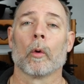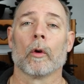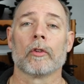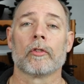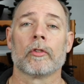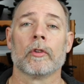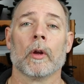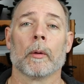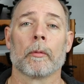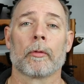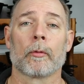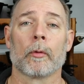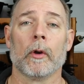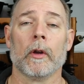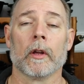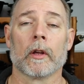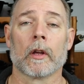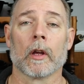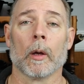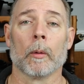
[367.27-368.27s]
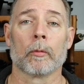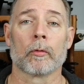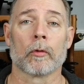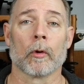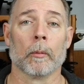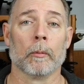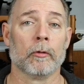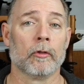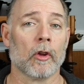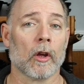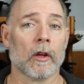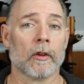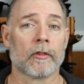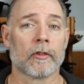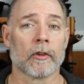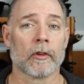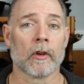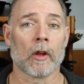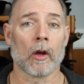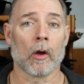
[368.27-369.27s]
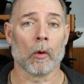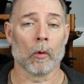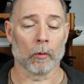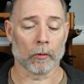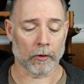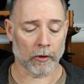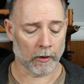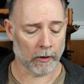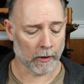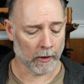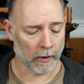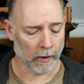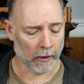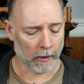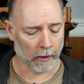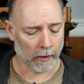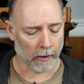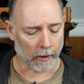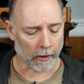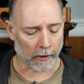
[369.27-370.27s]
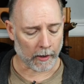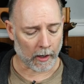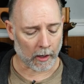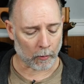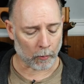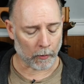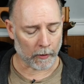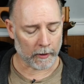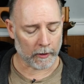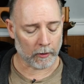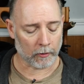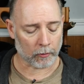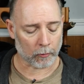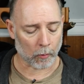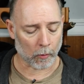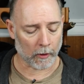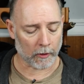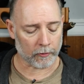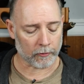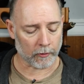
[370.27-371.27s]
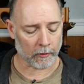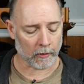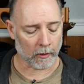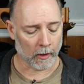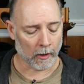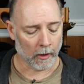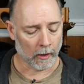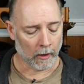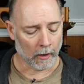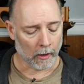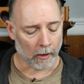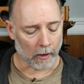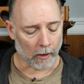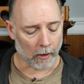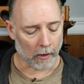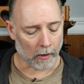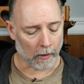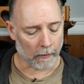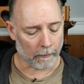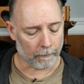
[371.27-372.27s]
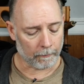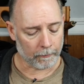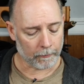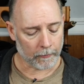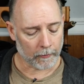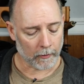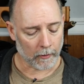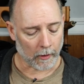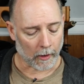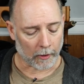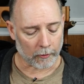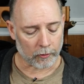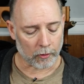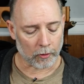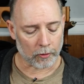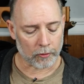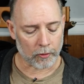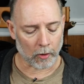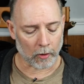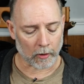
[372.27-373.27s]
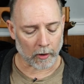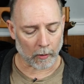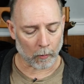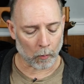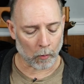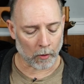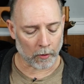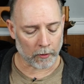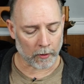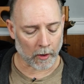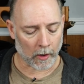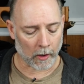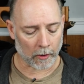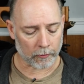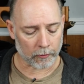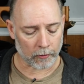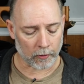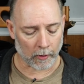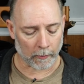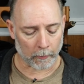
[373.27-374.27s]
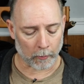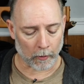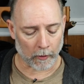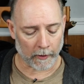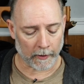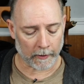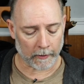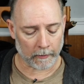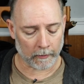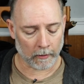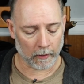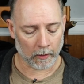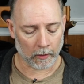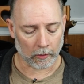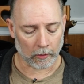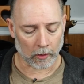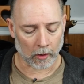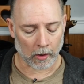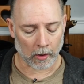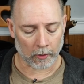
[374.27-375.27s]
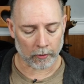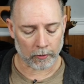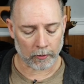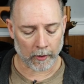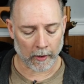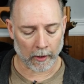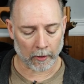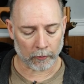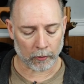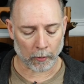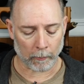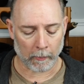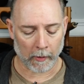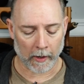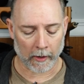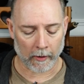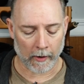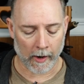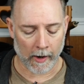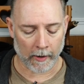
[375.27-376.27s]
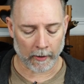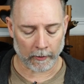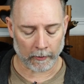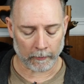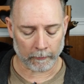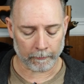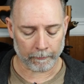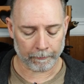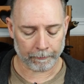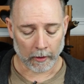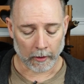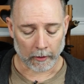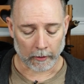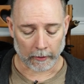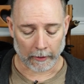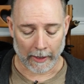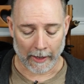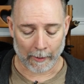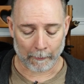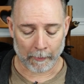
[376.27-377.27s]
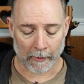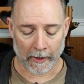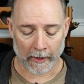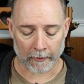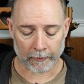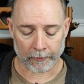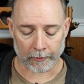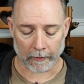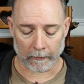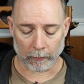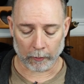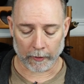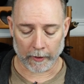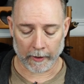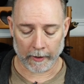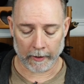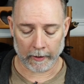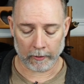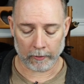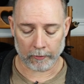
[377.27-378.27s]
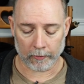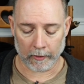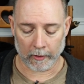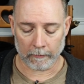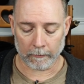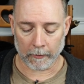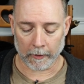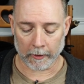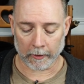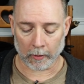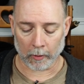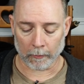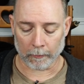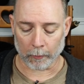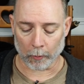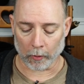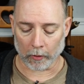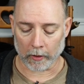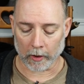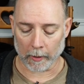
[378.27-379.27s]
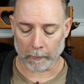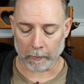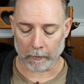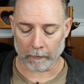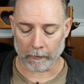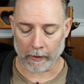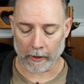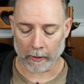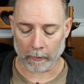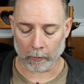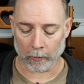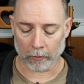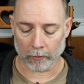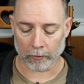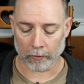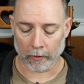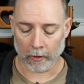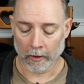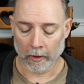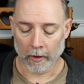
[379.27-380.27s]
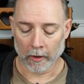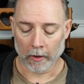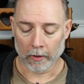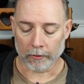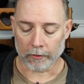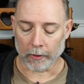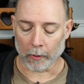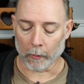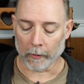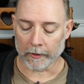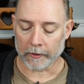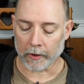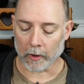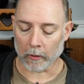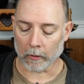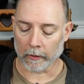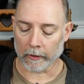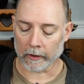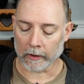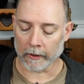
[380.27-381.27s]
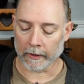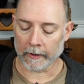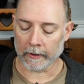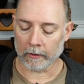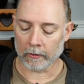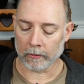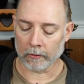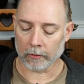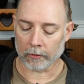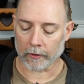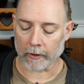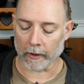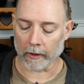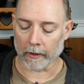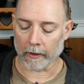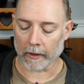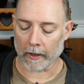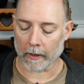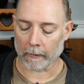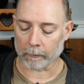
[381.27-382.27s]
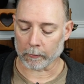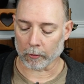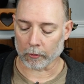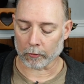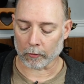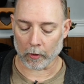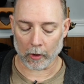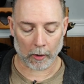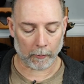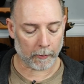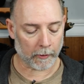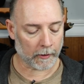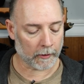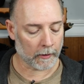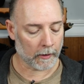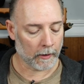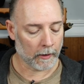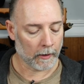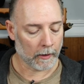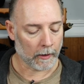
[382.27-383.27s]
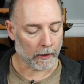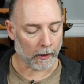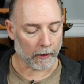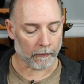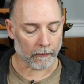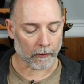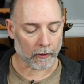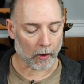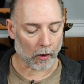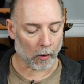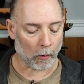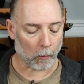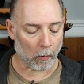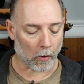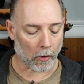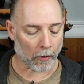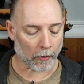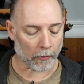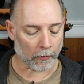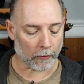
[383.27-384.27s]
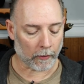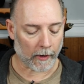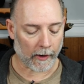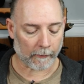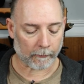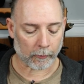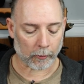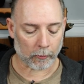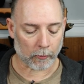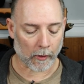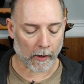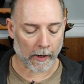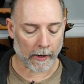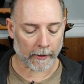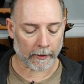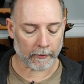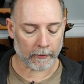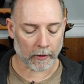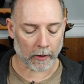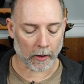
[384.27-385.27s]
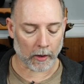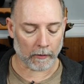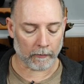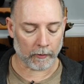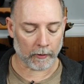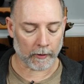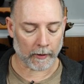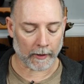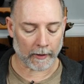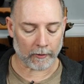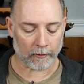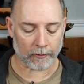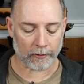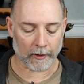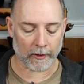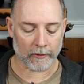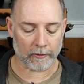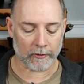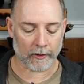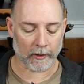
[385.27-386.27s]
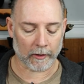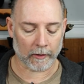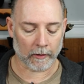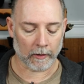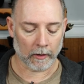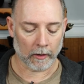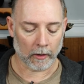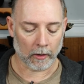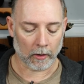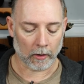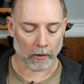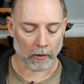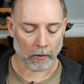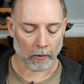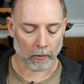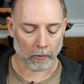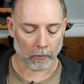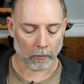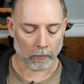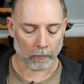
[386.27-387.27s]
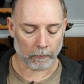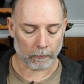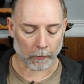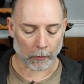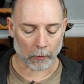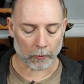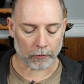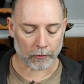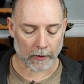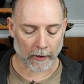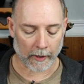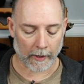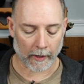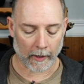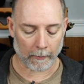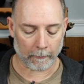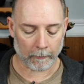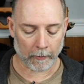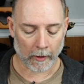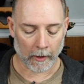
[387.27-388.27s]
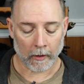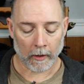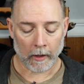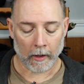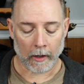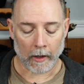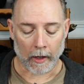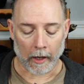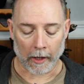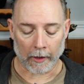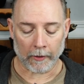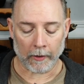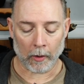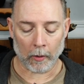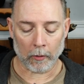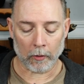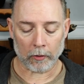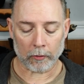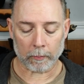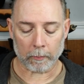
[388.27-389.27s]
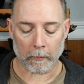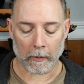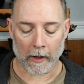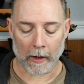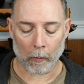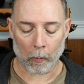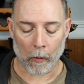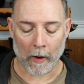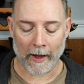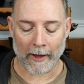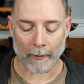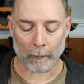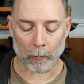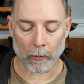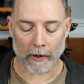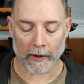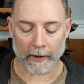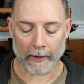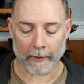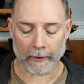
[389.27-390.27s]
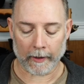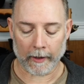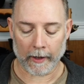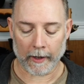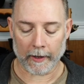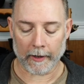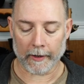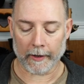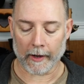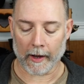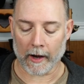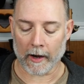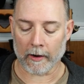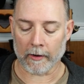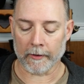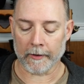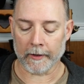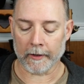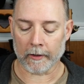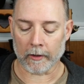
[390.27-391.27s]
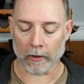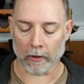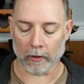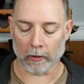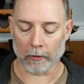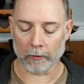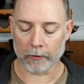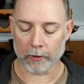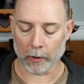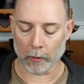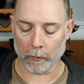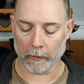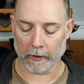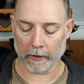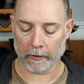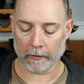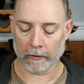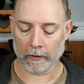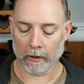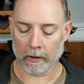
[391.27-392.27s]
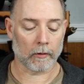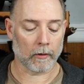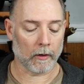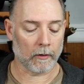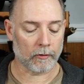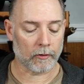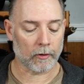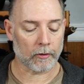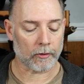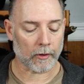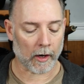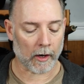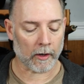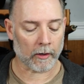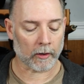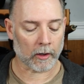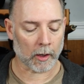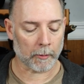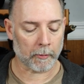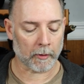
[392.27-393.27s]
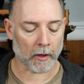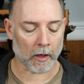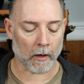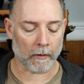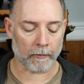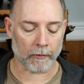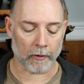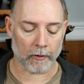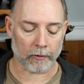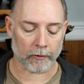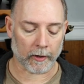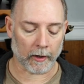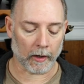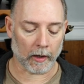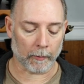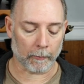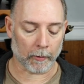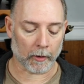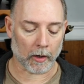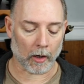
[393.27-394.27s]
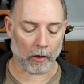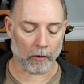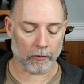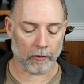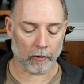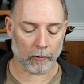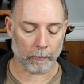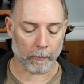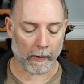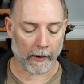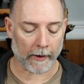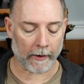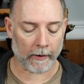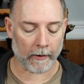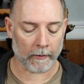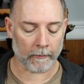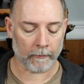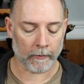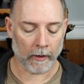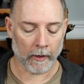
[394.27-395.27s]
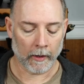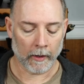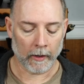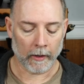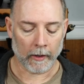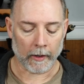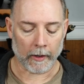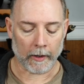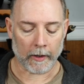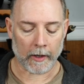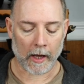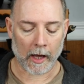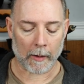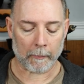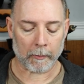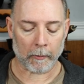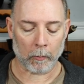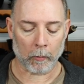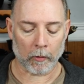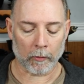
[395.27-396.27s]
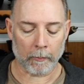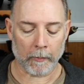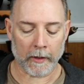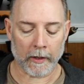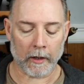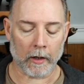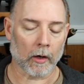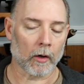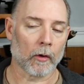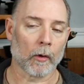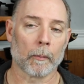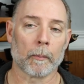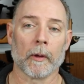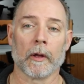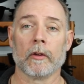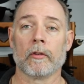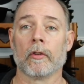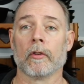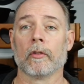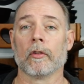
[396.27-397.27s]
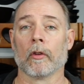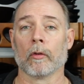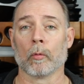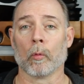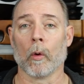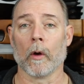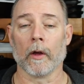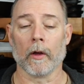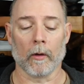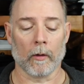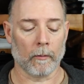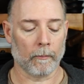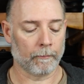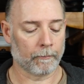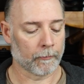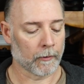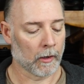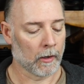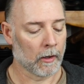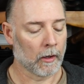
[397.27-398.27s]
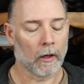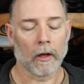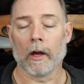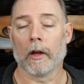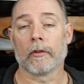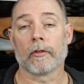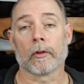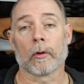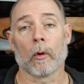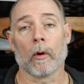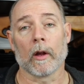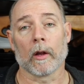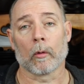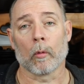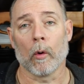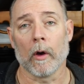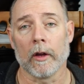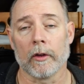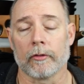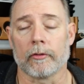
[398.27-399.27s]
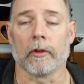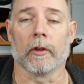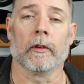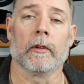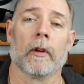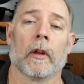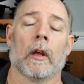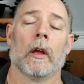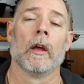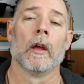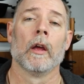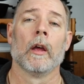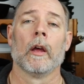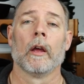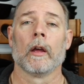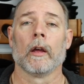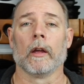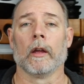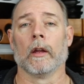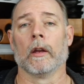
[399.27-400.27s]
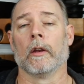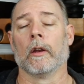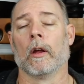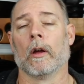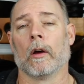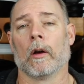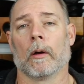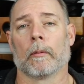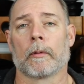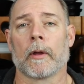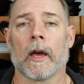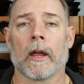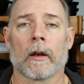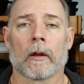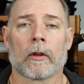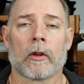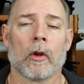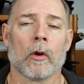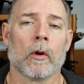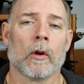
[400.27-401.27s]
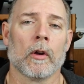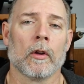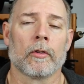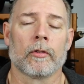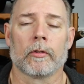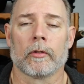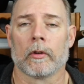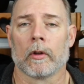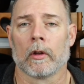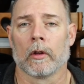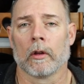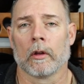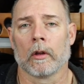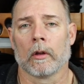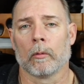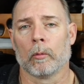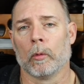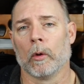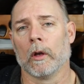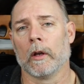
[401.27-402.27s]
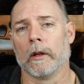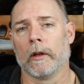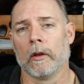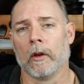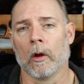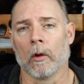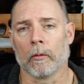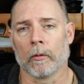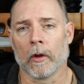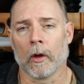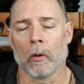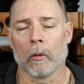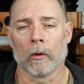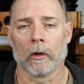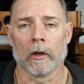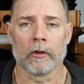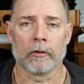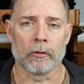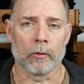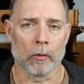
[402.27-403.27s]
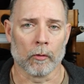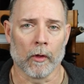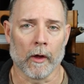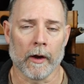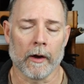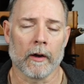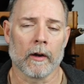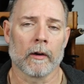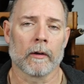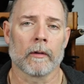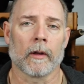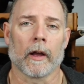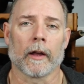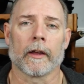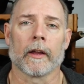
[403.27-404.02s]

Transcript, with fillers: Question number three comes from Judson Holt, and I'll read his question. Uh, I just took a one notch number eight lodge down to bare iron. Lye bath several days, then vinegar for a couple of hours. So a totally clean skillet after scrubbing in the cold water, after drying in the oven and seasoning first time. I noticed my white rag had a irony color to it. Is this iron coming off of the skillet because it's bare? It happened with many other pieces as well. That's a great question. And uh, I'm kind of curious really you don't know unless you're there.